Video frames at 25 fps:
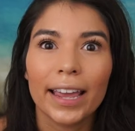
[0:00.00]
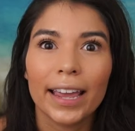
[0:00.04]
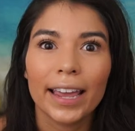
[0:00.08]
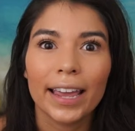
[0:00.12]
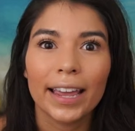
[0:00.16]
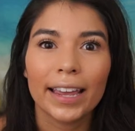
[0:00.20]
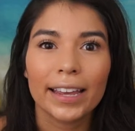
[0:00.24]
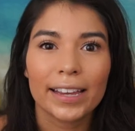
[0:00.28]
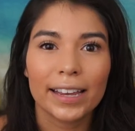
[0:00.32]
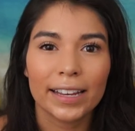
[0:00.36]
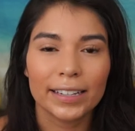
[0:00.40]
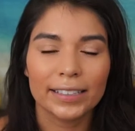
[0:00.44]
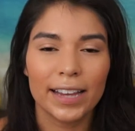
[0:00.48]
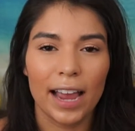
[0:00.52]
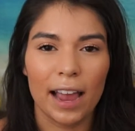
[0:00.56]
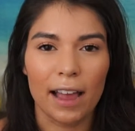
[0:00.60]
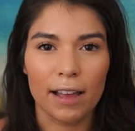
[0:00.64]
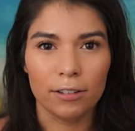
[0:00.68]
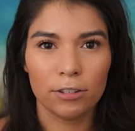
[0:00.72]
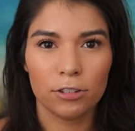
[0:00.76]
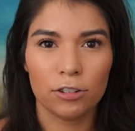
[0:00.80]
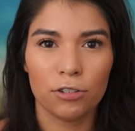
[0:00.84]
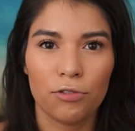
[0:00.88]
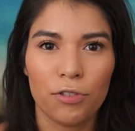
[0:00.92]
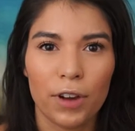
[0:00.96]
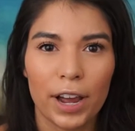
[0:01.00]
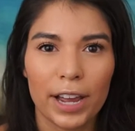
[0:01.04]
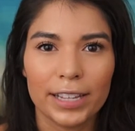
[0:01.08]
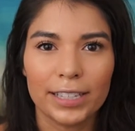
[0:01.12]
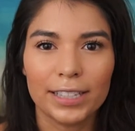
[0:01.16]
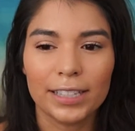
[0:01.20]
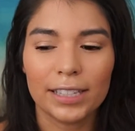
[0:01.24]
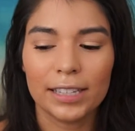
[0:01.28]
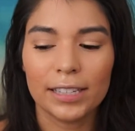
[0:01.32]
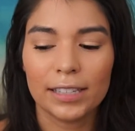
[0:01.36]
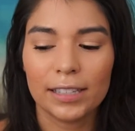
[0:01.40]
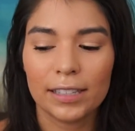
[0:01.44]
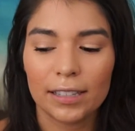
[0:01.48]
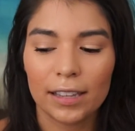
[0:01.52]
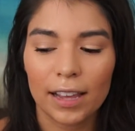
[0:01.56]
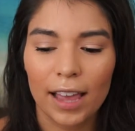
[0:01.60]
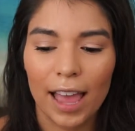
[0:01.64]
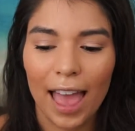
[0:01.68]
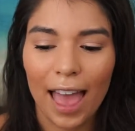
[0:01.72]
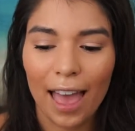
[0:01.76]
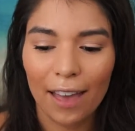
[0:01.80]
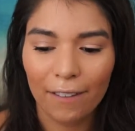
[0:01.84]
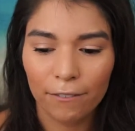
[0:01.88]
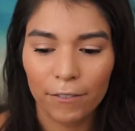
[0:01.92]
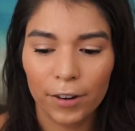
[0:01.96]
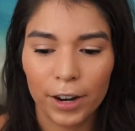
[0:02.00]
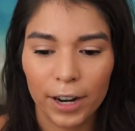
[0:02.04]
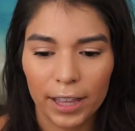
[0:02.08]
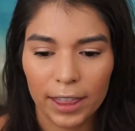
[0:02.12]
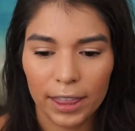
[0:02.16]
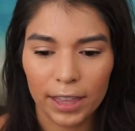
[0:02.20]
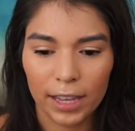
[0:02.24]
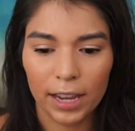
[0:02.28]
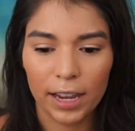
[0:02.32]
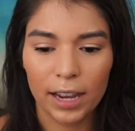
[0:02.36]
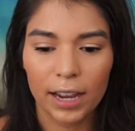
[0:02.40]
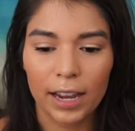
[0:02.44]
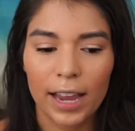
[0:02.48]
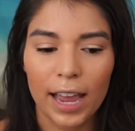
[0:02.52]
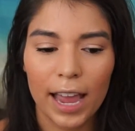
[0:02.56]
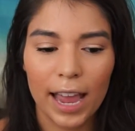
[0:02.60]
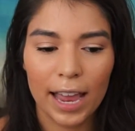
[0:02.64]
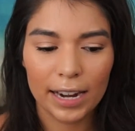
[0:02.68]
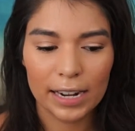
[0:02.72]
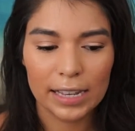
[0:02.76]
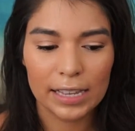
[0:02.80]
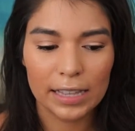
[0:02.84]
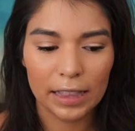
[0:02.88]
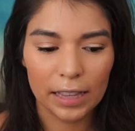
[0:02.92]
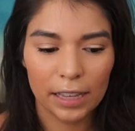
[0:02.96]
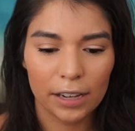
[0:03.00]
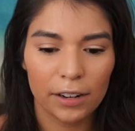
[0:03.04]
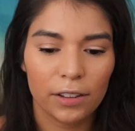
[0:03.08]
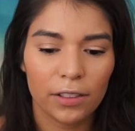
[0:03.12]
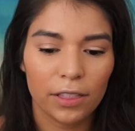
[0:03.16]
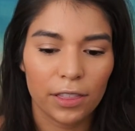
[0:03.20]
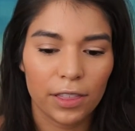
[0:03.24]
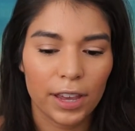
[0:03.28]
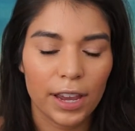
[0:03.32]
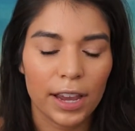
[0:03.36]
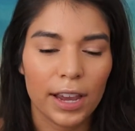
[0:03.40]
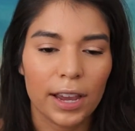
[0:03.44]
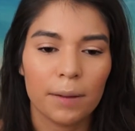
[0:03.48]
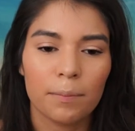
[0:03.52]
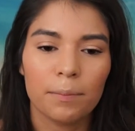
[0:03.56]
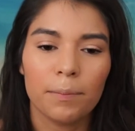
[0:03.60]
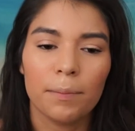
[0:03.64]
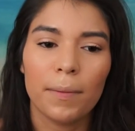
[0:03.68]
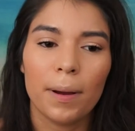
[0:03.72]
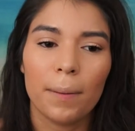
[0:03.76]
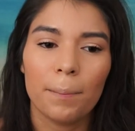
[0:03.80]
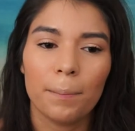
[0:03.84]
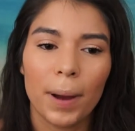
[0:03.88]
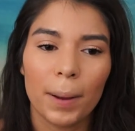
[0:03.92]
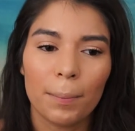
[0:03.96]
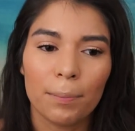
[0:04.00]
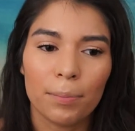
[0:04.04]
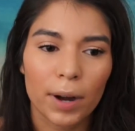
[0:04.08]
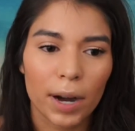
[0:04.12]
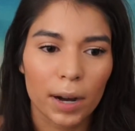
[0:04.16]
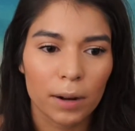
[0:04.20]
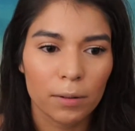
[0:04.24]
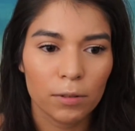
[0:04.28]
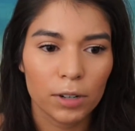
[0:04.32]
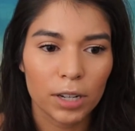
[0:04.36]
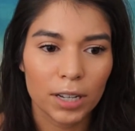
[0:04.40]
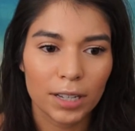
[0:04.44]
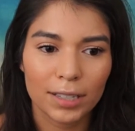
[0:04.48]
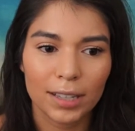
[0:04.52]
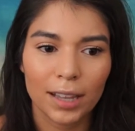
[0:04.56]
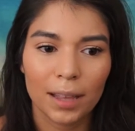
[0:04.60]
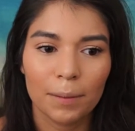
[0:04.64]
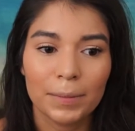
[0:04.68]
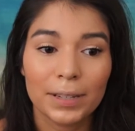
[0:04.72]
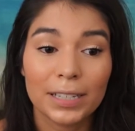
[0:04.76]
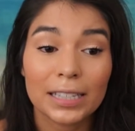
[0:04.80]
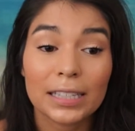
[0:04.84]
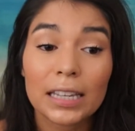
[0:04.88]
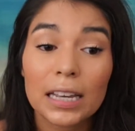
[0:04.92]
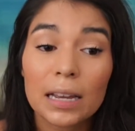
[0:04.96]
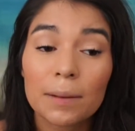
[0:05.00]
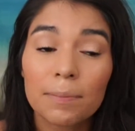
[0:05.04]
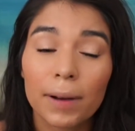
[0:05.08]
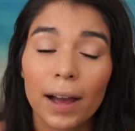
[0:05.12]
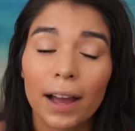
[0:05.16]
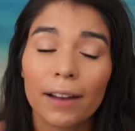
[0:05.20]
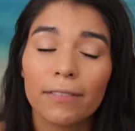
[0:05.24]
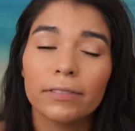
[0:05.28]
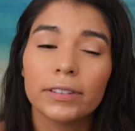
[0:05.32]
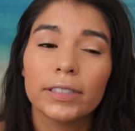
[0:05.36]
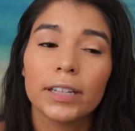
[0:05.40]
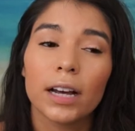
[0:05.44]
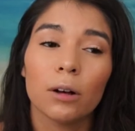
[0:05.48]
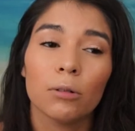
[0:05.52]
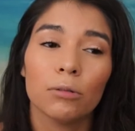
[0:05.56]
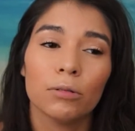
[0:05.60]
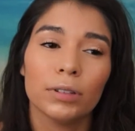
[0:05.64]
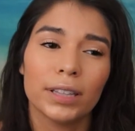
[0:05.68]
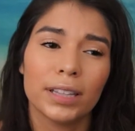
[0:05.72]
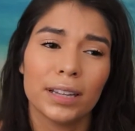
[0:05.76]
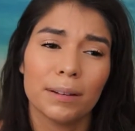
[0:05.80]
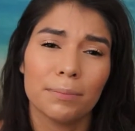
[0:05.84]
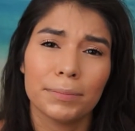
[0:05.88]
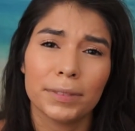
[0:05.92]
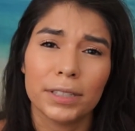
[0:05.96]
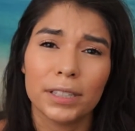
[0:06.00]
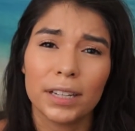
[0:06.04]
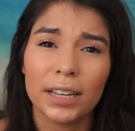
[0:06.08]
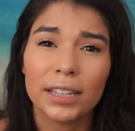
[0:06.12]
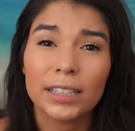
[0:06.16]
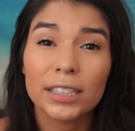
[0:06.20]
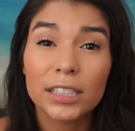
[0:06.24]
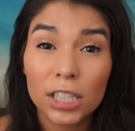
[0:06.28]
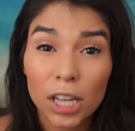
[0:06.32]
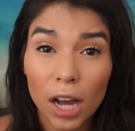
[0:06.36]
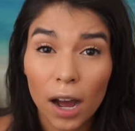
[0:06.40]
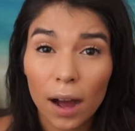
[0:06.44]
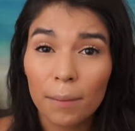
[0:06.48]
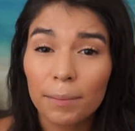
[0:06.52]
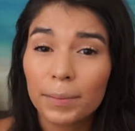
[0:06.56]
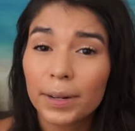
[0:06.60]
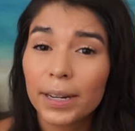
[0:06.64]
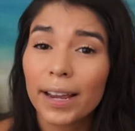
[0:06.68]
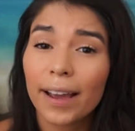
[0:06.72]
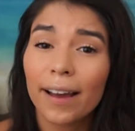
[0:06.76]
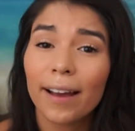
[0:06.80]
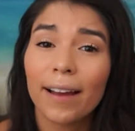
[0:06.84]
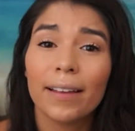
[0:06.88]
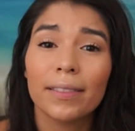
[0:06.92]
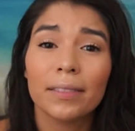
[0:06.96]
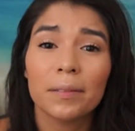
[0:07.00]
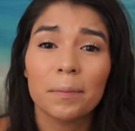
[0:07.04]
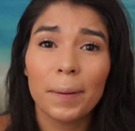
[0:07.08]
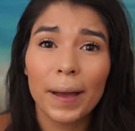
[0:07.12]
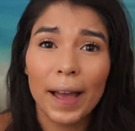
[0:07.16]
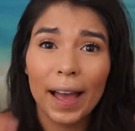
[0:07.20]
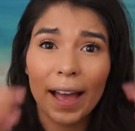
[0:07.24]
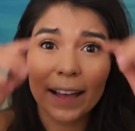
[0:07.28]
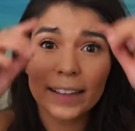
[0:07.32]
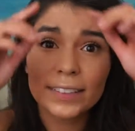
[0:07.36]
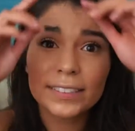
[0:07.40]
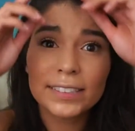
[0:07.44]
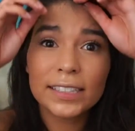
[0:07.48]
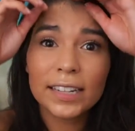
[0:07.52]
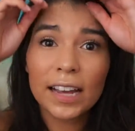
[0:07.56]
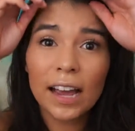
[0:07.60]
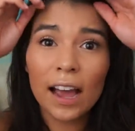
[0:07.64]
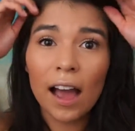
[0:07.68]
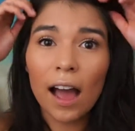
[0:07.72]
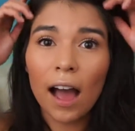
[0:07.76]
it catastrophizes everything, any little thing. My brain doesn't let me sleep. I've dealt with insomnia in the past.